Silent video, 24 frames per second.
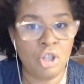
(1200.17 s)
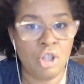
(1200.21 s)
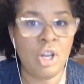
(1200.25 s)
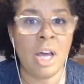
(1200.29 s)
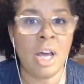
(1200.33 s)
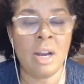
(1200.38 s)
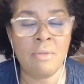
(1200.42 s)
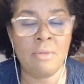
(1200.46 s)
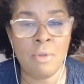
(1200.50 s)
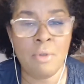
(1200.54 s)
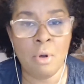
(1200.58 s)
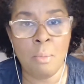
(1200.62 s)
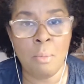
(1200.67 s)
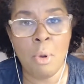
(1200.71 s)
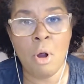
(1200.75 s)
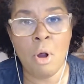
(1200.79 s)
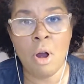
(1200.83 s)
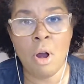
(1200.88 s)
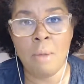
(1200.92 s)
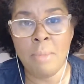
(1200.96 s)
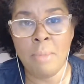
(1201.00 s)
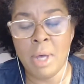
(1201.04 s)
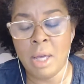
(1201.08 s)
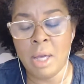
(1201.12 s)
out of her
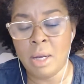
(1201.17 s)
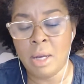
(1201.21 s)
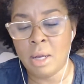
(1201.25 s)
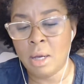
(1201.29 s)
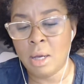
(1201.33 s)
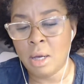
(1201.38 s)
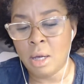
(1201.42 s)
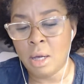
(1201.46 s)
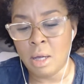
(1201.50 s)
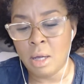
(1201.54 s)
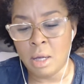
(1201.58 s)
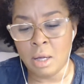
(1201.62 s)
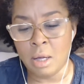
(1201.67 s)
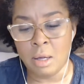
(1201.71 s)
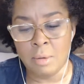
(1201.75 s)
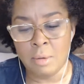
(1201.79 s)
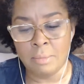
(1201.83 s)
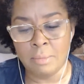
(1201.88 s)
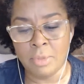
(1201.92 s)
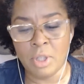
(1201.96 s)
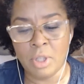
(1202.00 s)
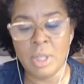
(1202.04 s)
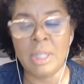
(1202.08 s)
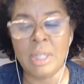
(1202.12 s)
apartment.
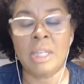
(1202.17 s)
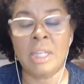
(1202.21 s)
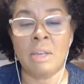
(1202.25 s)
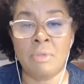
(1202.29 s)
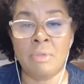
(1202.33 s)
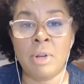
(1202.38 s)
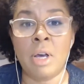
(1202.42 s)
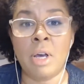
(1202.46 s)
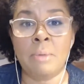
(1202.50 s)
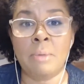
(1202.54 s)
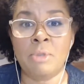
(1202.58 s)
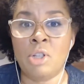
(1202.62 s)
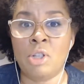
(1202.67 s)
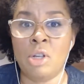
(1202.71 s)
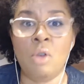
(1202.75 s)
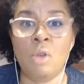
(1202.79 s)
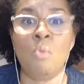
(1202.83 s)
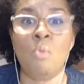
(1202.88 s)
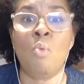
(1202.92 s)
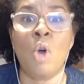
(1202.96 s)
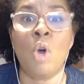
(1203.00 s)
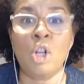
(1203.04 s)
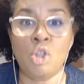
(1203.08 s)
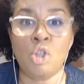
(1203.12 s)
She didn't give it up. She
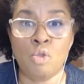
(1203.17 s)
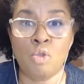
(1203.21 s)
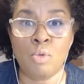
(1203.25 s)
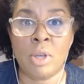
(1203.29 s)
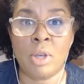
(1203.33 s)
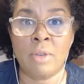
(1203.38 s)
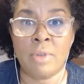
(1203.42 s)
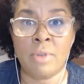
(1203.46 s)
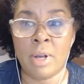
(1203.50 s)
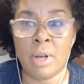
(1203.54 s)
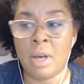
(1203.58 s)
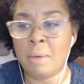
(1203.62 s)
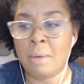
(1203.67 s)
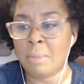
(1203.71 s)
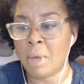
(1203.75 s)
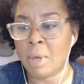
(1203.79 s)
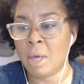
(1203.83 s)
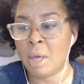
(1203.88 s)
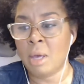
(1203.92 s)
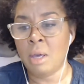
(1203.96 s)
didn't want to give it up.